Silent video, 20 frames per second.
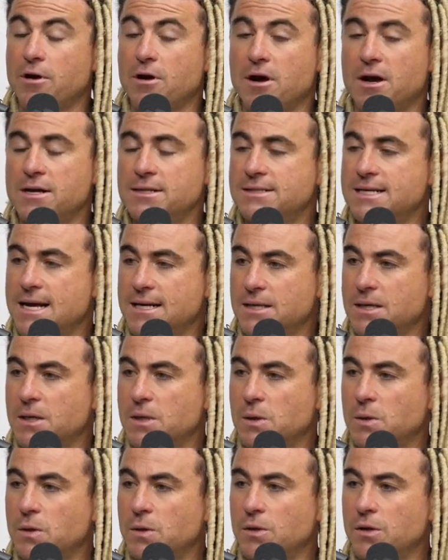
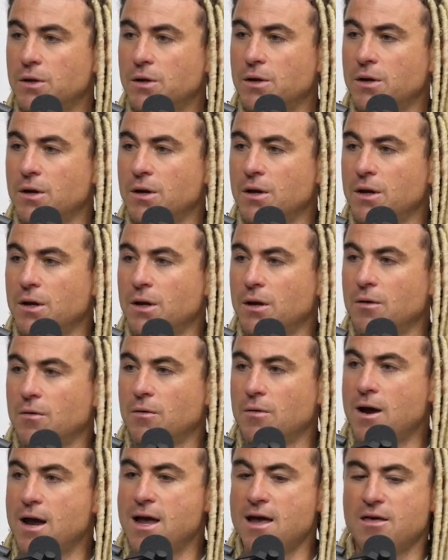untechnical, right?